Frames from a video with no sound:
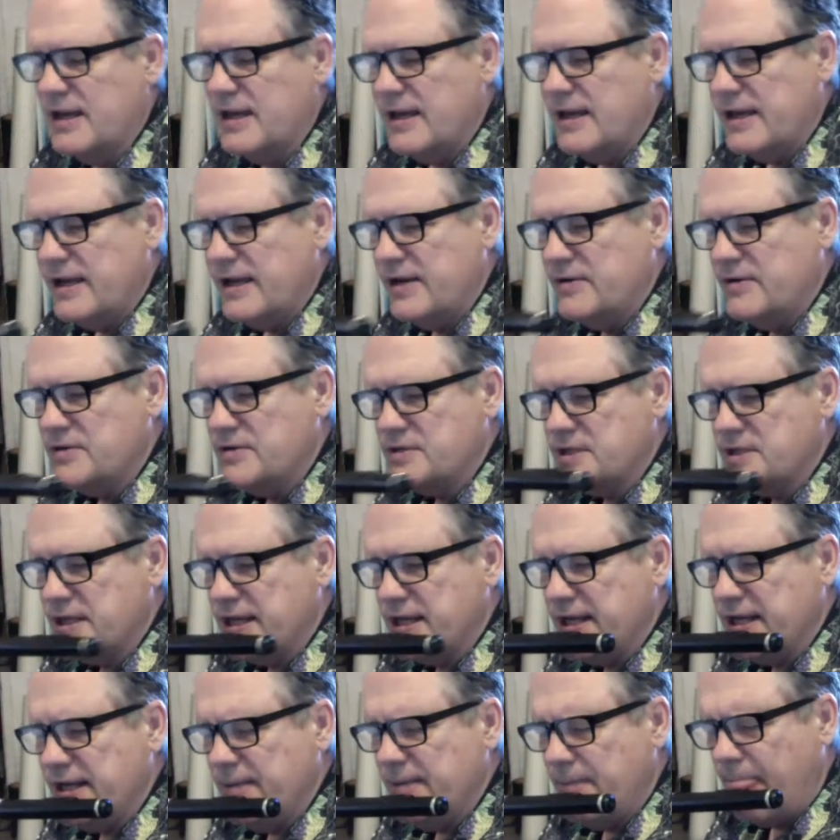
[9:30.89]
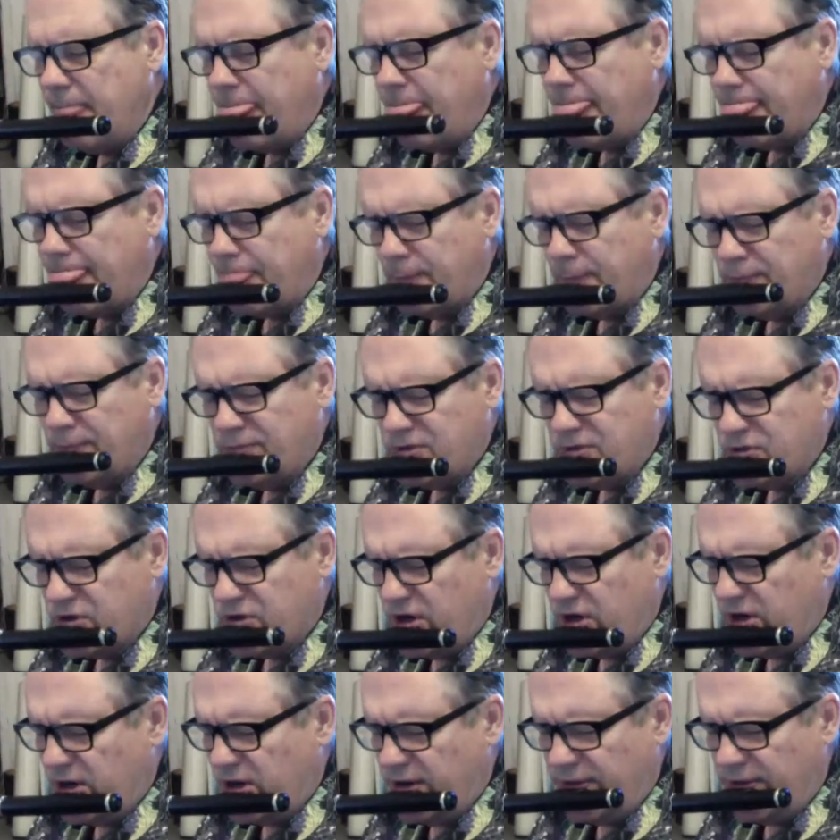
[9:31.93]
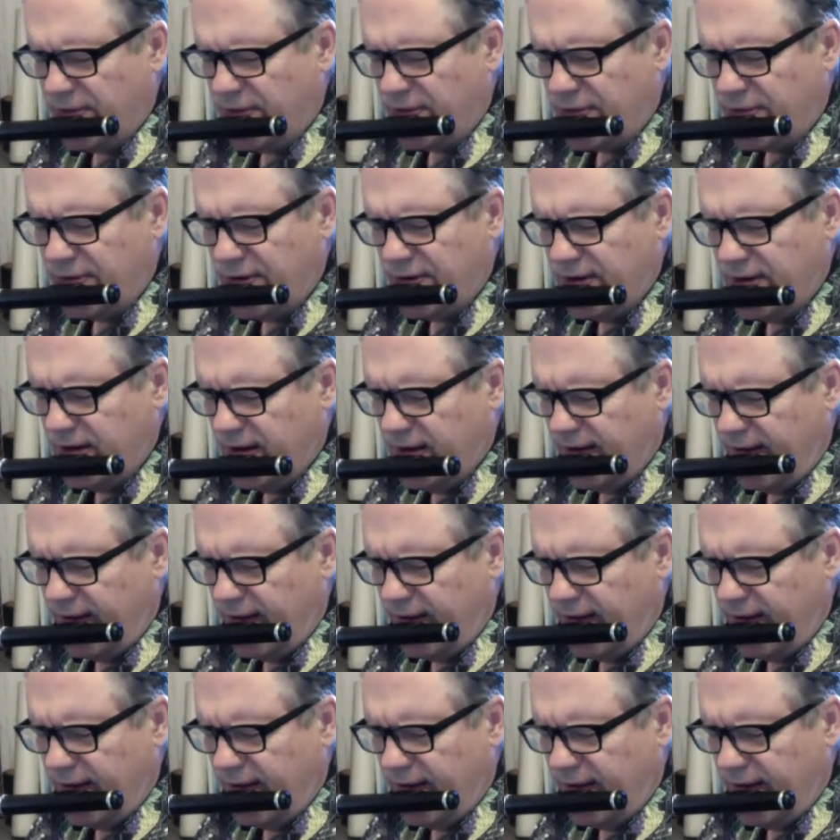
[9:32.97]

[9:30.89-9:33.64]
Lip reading: Here's E, starting on the third.